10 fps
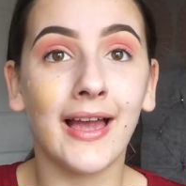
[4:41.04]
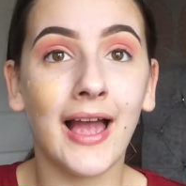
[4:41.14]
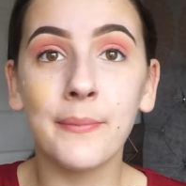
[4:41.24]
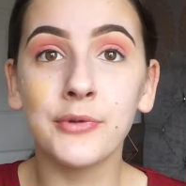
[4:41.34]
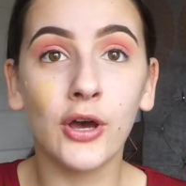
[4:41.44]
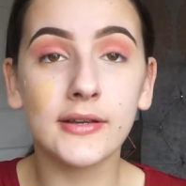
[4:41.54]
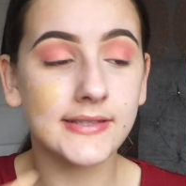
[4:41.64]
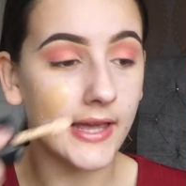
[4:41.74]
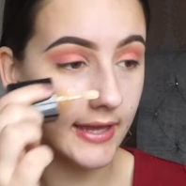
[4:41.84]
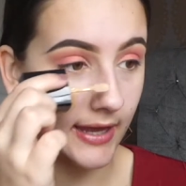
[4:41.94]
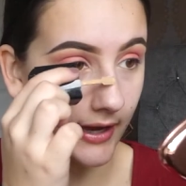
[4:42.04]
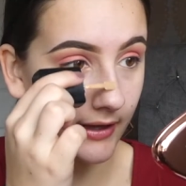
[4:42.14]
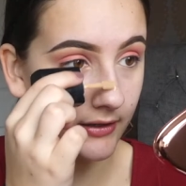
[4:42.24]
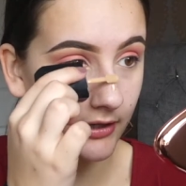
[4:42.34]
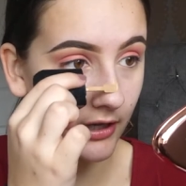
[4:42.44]
not
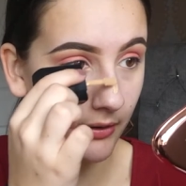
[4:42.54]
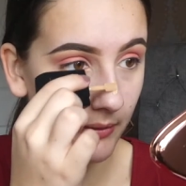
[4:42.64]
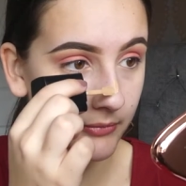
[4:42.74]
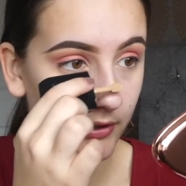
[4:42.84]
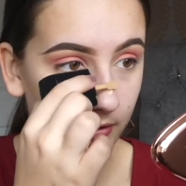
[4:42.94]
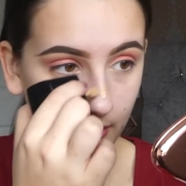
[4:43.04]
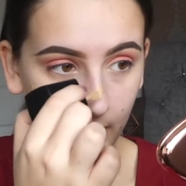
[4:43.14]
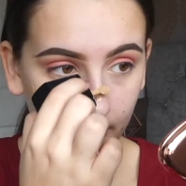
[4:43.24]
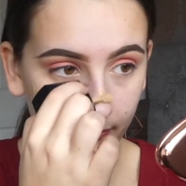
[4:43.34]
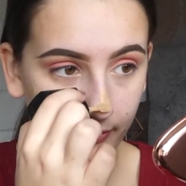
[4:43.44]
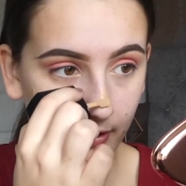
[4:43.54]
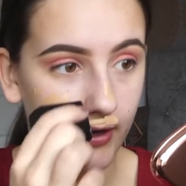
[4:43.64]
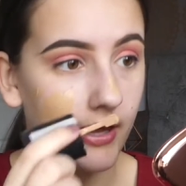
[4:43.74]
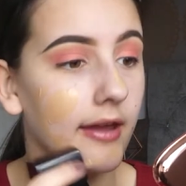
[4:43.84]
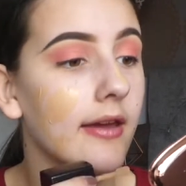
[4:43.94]
saying, you know, I'm not looking for
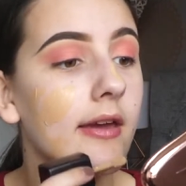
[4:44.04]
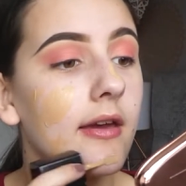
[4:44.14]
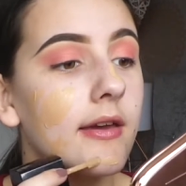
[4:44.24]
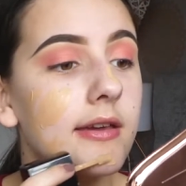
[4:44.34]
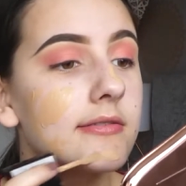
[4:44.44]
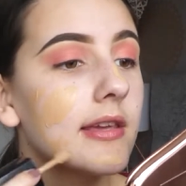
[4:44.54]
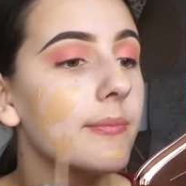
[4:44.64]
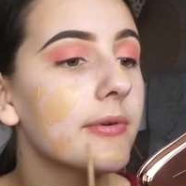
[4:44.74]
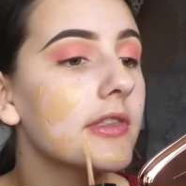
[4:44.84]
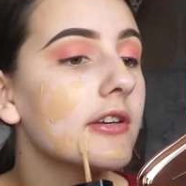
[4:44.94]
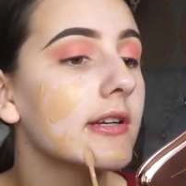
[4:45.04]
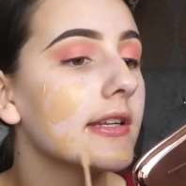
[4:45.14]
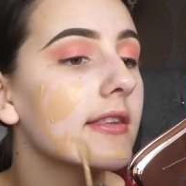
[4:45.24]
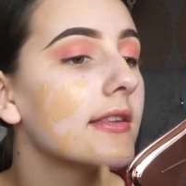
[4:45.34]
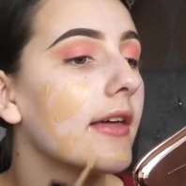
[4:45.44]
any sympathy or
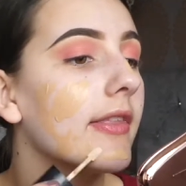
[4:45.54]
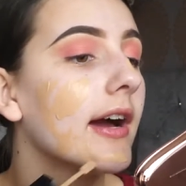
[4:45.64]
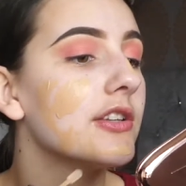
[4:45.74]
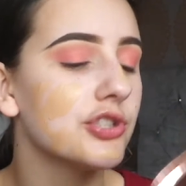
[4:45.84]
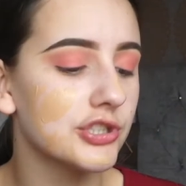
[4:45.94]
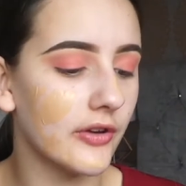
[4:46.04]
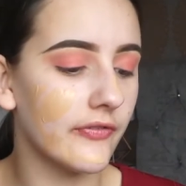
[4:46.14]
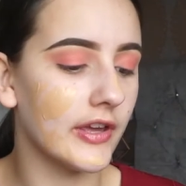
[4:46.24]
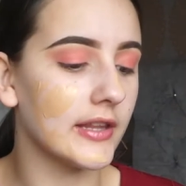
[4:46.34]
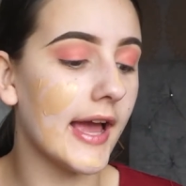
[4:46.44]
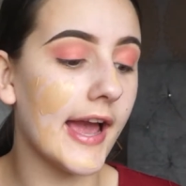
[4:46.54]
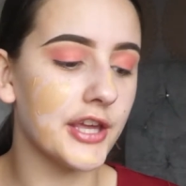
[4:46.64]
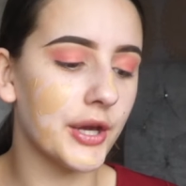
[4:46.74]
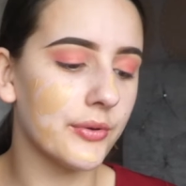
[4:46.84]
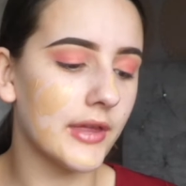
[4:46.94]
anything like that. I just feel like
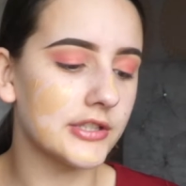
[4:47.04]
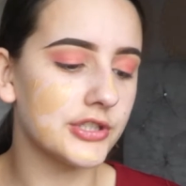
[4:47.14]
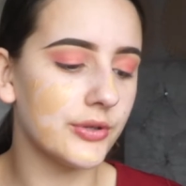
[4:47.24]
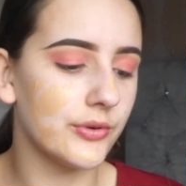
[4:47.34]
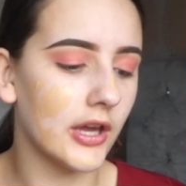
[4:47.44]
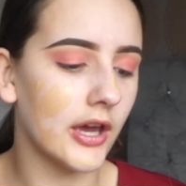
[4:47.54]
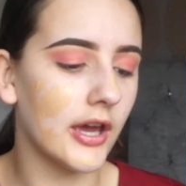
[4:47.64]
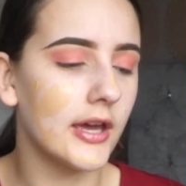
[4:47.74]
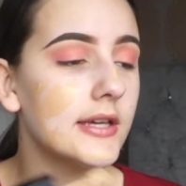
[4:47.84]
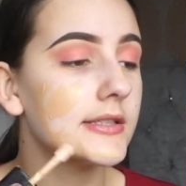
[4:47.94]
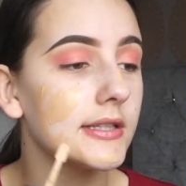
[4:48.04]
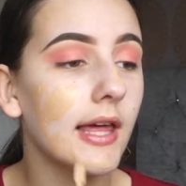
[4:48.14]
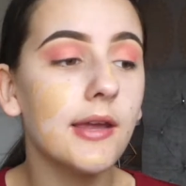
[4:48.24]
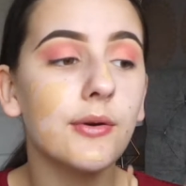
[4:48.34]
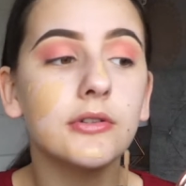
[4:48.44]
I owe that to you to
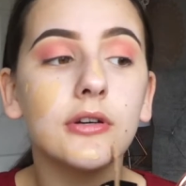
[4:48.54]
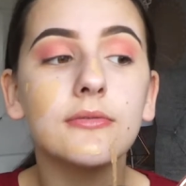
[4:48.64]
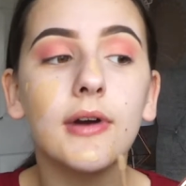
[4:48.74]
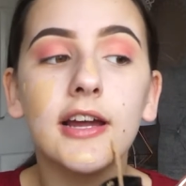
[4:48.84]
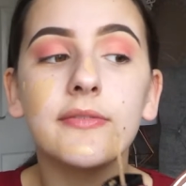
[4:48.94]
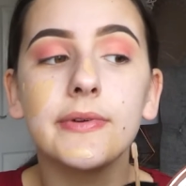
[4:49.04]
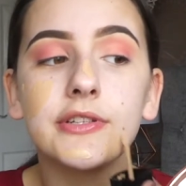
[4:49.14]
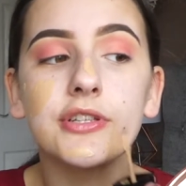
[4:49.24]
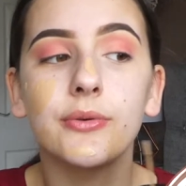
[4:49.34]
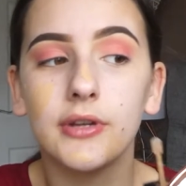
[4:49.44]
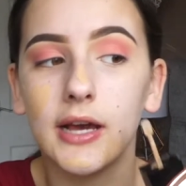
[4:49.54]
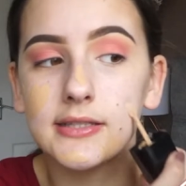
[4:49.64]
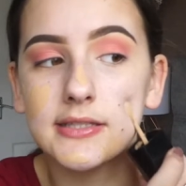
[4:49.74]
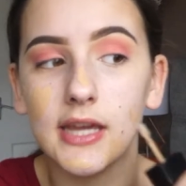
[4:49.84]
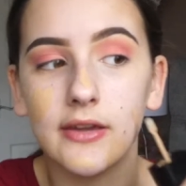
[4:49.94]
let you all know why I've been so
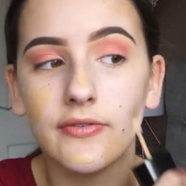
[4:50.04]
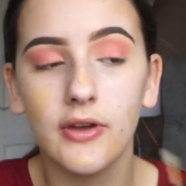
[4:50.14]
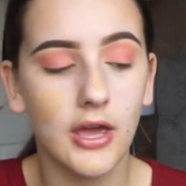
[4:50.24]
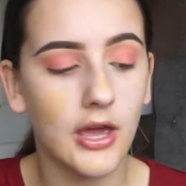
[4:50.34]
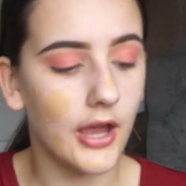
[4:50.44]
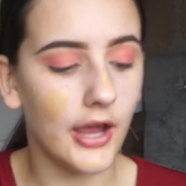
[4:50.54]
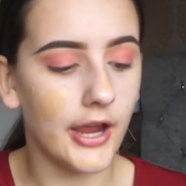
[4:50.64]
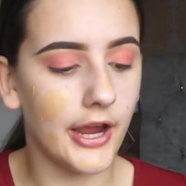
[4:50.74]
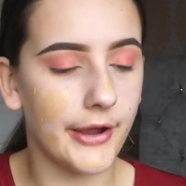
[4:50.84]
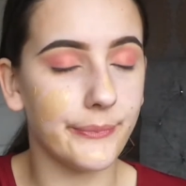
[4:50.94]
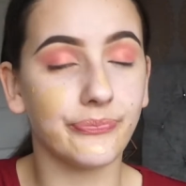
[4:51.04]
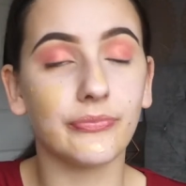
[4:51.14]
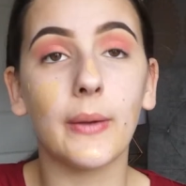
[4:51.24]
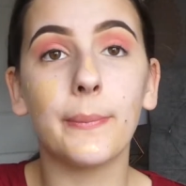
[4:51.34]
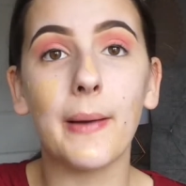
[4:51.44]
inactive,
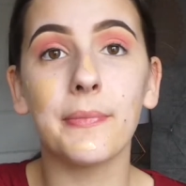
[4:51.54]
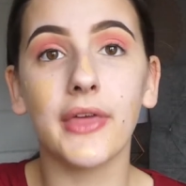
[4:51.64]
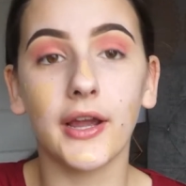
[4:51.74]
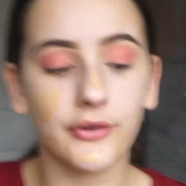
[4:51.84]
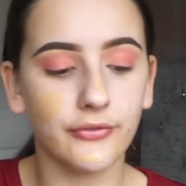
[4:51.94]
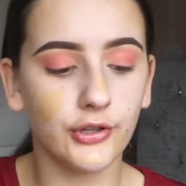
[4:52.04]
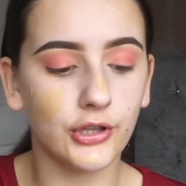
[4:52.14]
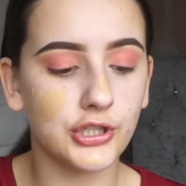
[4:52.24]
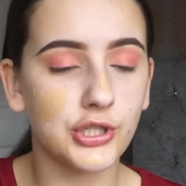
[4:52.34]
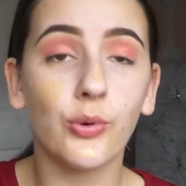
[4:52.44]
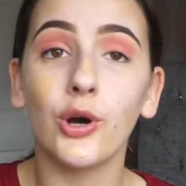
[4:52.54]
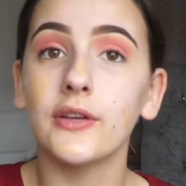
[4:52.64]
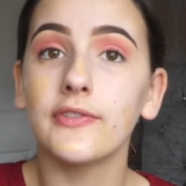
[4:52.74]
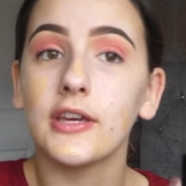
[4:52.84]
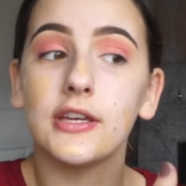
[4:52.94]
but I'm thankful to all
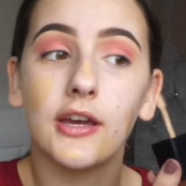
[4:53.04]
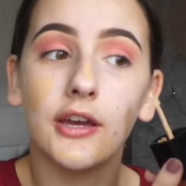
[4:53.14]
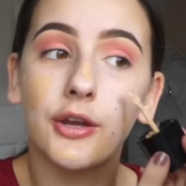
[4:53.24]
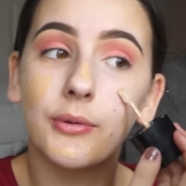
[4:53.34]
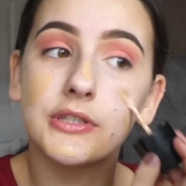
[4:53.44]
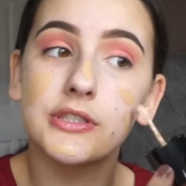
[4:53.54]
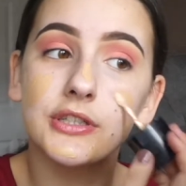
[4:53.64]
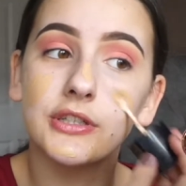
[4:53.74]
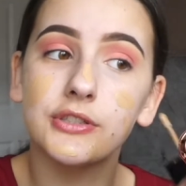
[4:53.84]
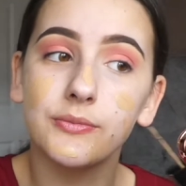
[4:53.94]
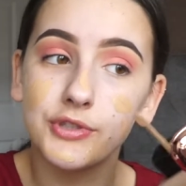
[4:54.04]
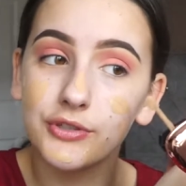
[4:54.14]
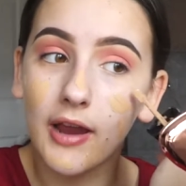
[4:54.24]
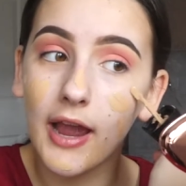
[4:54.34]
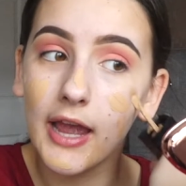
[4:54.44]
of you who are still
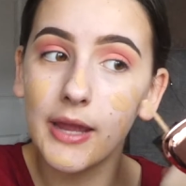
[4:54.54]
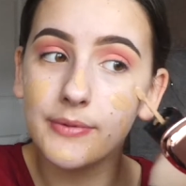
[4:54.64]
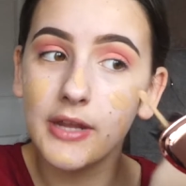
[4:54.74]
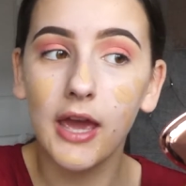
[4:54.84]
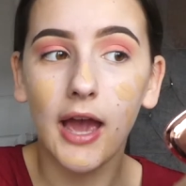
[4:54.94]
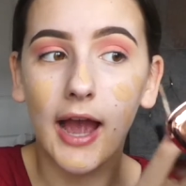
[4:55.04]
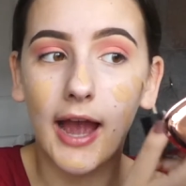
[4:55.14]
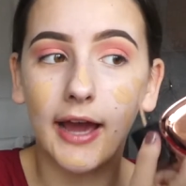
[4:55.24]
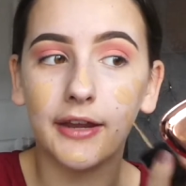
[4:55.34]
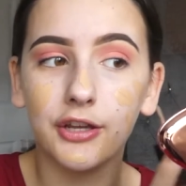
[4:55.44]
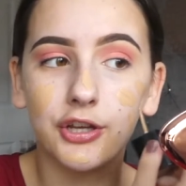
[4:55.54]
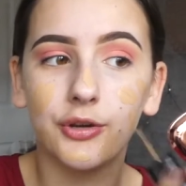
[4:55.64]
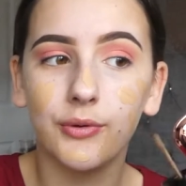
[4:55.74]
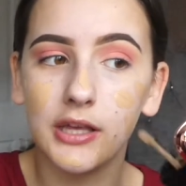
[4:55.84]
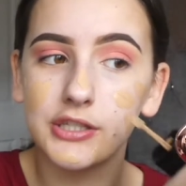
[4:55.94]
subscribed and
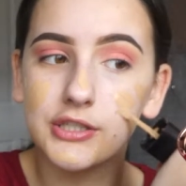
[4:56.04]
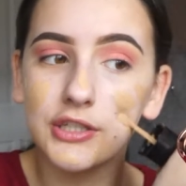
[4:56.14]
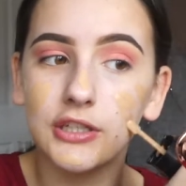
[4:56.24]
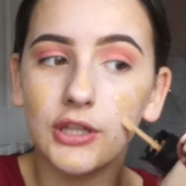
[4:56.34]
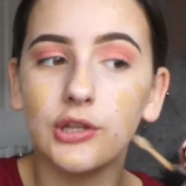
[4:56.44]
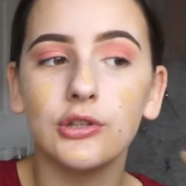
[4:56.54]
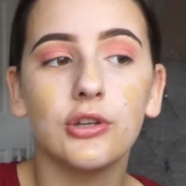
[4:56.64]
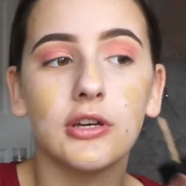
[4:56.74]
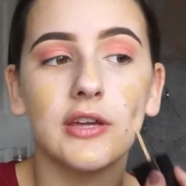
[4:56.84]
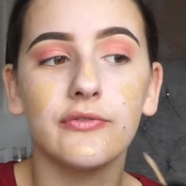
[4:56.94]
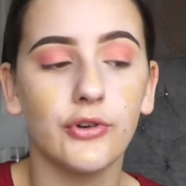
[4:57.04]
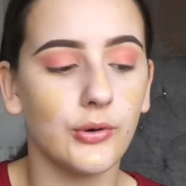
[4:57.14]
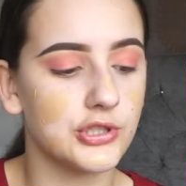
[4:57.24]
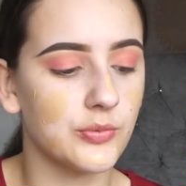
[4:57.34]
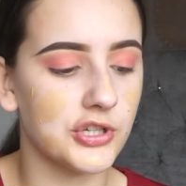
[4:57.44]
who are still looking
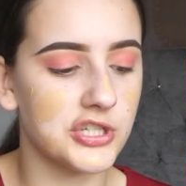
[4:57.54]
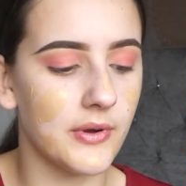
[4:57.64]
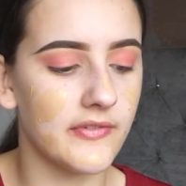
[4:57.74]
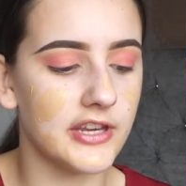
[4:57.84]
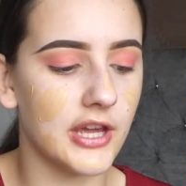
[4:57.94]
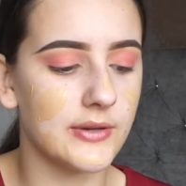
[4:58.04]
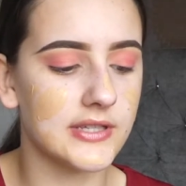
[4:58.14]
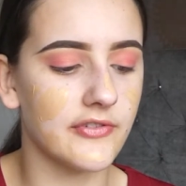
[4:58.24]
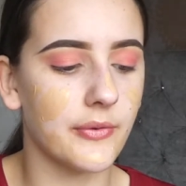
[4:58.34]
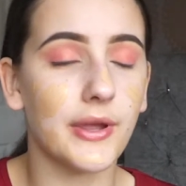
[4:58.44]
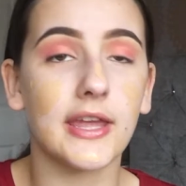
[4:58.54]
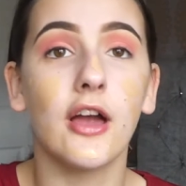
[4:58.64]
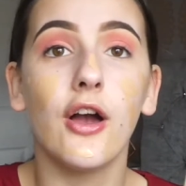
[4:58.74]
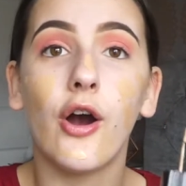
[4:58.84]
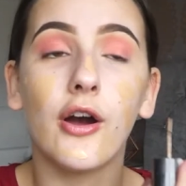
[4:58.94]
forward to watching my videos every week.
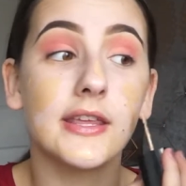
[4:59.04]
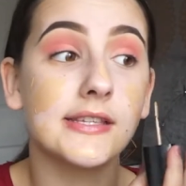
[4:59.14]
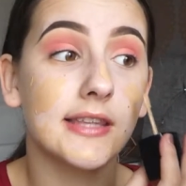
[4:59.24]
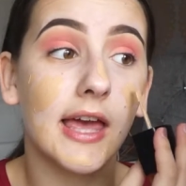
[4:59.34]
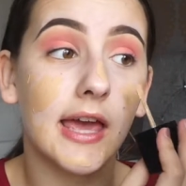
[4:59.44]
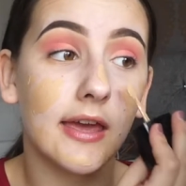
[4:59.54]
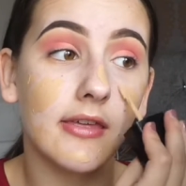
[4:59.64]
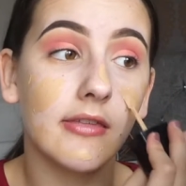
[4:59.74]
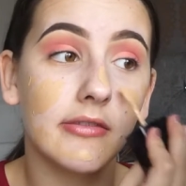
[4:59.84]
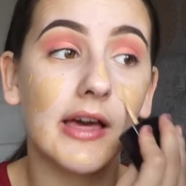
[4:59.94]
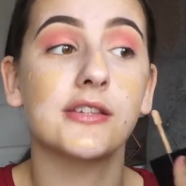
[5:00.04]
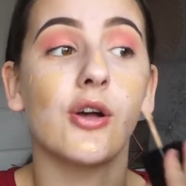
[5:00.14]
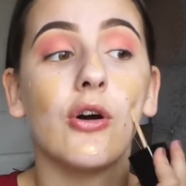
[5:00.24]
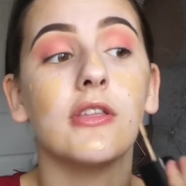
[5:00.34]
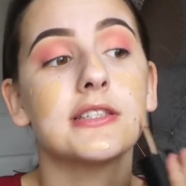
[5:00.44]
Honestly, that's
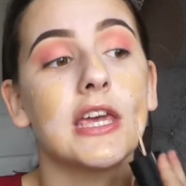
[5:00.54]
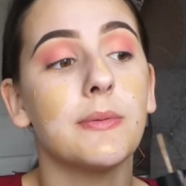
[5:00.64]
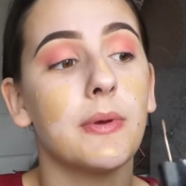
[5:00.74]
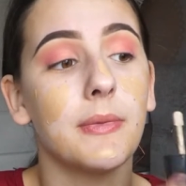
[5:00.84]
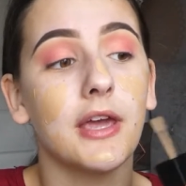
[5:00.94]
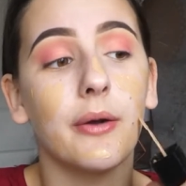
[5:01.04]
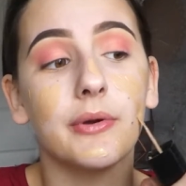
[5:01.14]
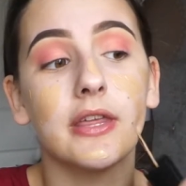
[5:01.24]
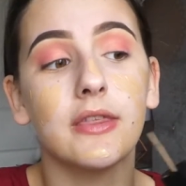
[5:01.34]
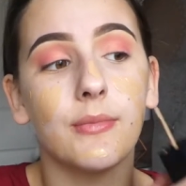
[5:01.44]
all that's keeping me going at the